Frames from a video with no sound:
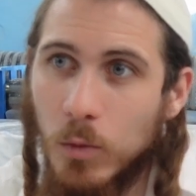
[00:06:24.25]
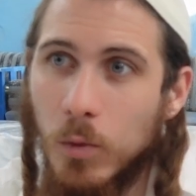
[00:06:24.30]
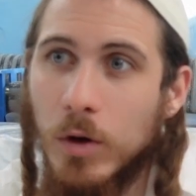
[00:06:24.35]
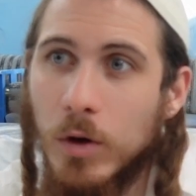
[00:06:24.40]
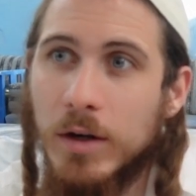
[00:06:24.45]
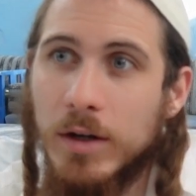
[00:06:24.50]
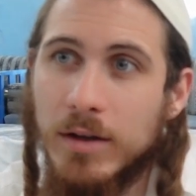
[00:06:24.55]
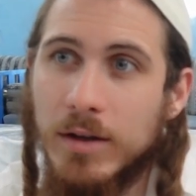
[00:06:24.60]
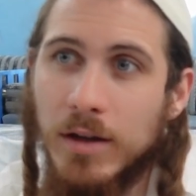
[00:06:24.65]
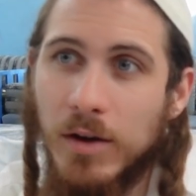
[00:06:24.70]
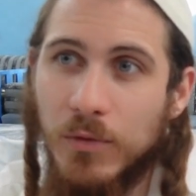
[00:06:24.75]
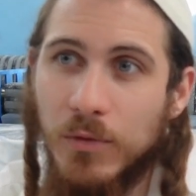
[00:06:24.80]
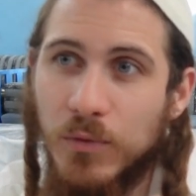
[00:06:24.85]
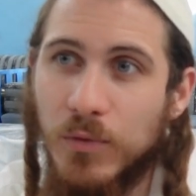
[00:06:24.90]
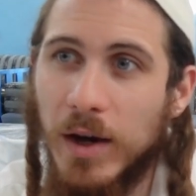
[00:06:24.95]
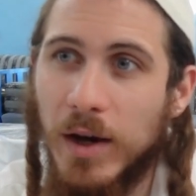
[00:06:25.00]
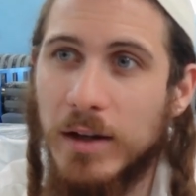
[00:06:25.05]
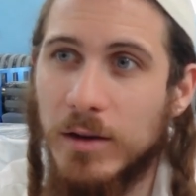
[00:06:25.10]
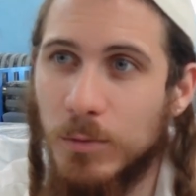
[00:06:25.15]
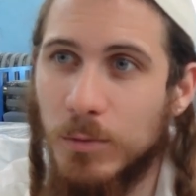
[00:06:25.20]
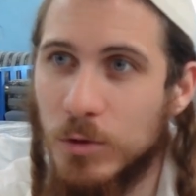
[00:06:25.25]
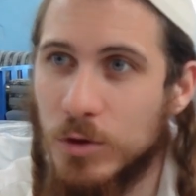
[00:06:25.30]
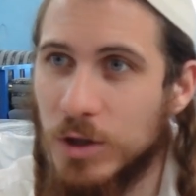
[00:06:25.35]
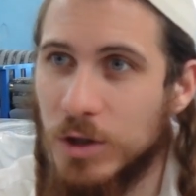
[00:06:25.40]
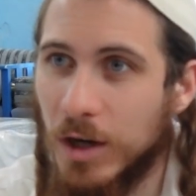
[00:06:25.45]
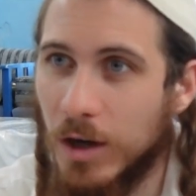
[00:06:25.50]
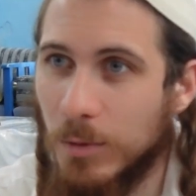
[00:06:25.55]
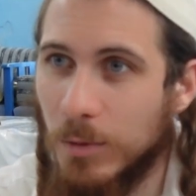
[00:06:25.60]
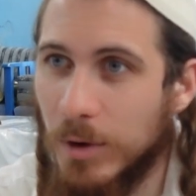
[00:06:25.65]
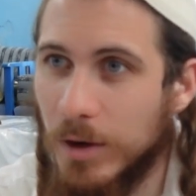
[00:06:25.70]
wouldn't affect Moshe
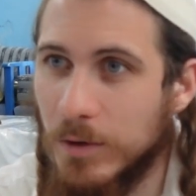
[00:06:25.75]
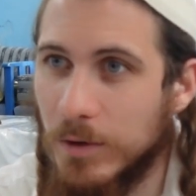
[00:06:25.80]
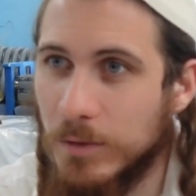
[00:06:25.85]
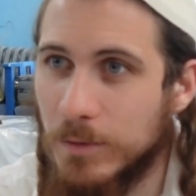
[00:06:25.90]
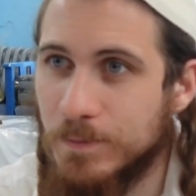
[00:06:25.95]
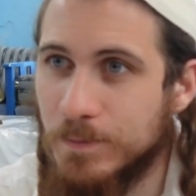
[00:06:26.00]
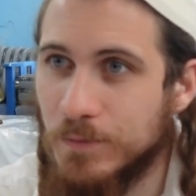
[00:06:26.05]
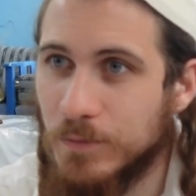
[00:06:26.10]
Rabbeinu.